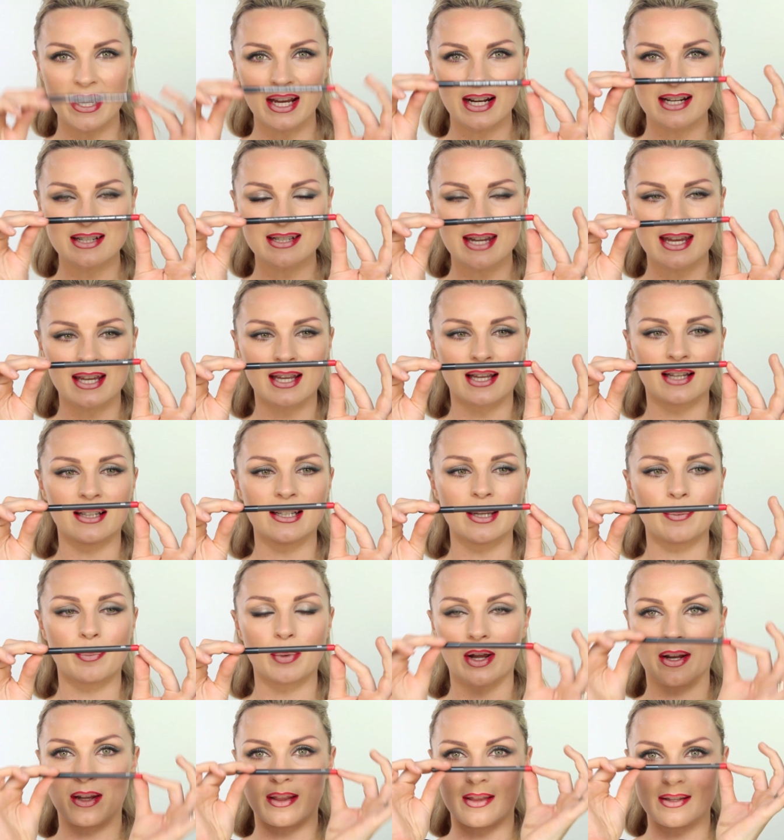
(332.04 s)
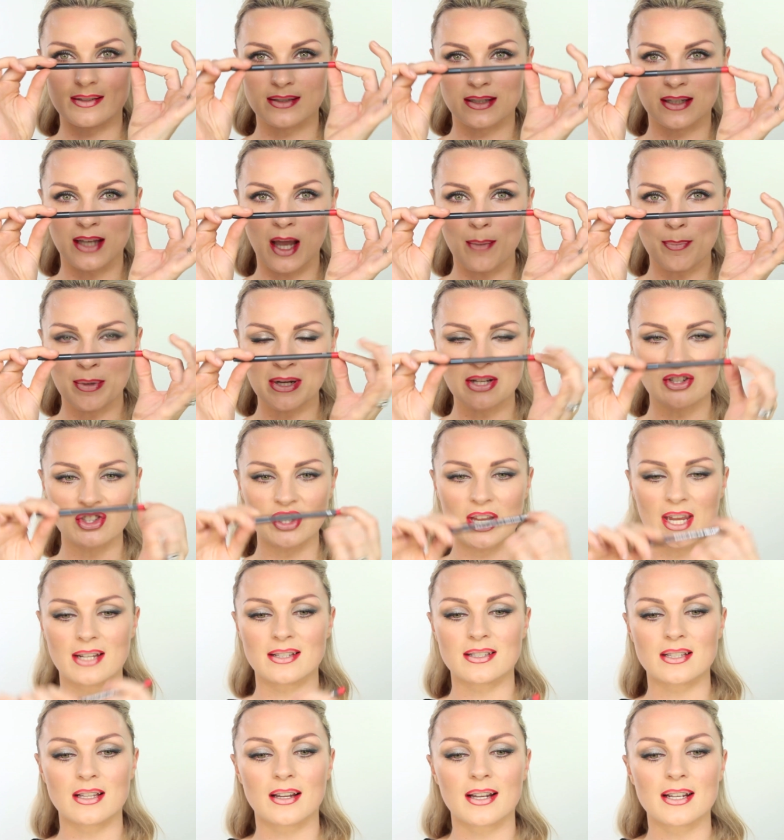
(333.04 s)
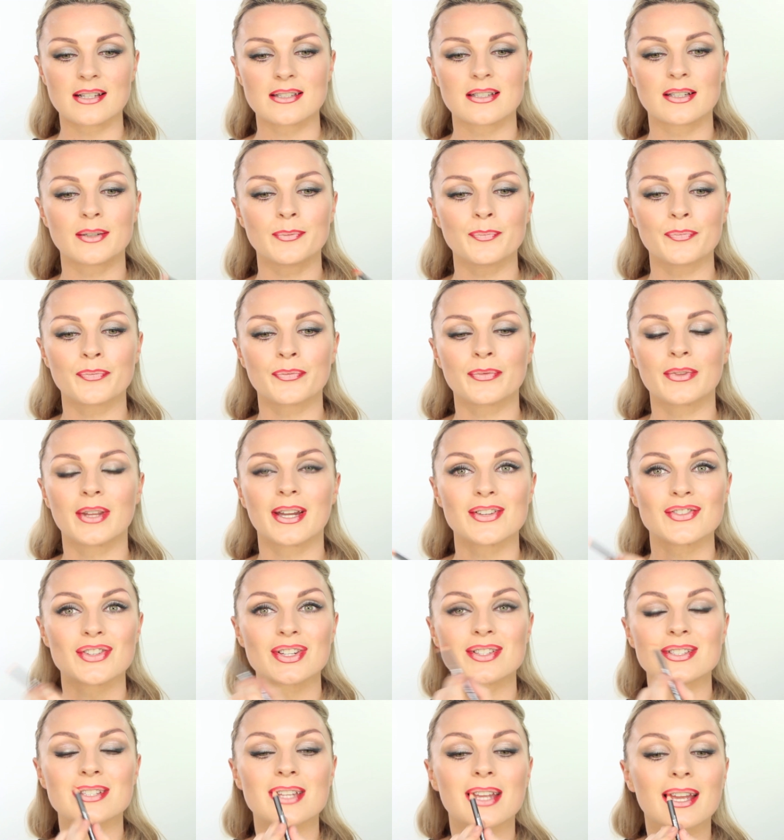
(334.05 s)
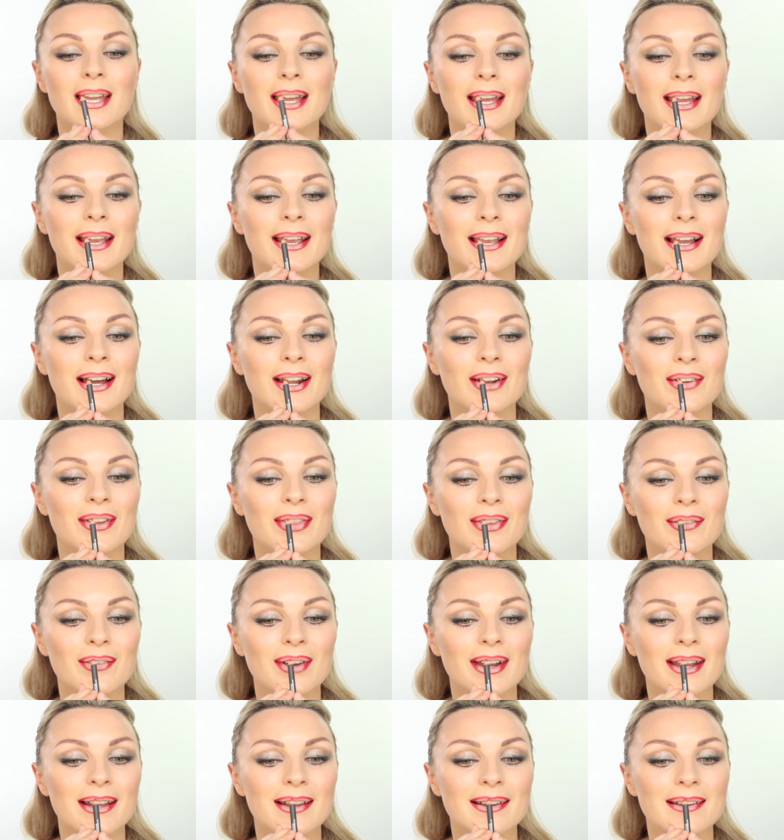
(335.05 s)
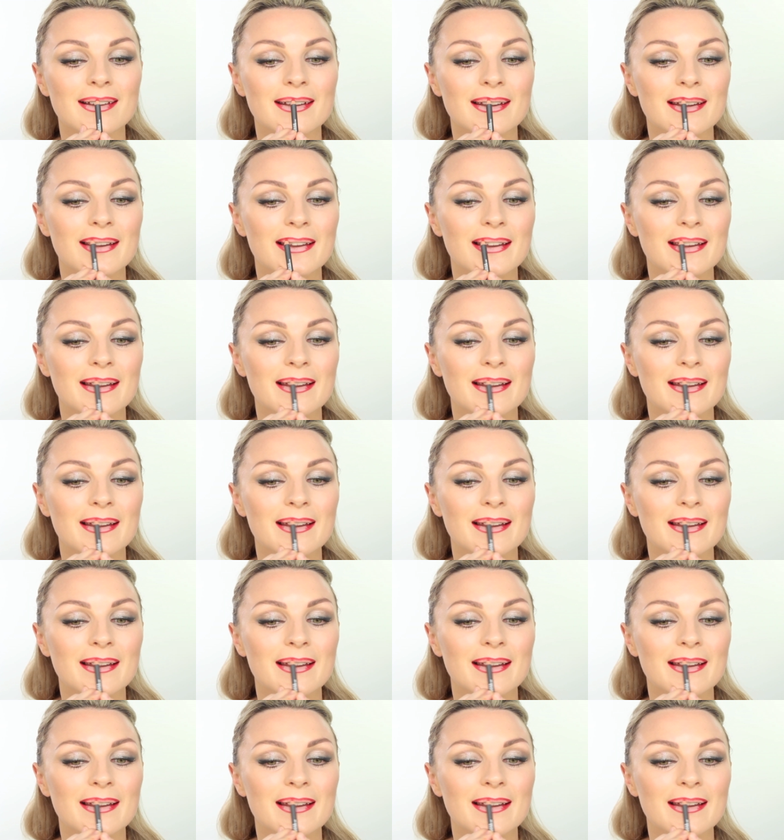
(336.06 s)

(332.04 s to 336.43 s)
then I'm going to take a lip liner that's a couple of shades lighter and just colour in the rest.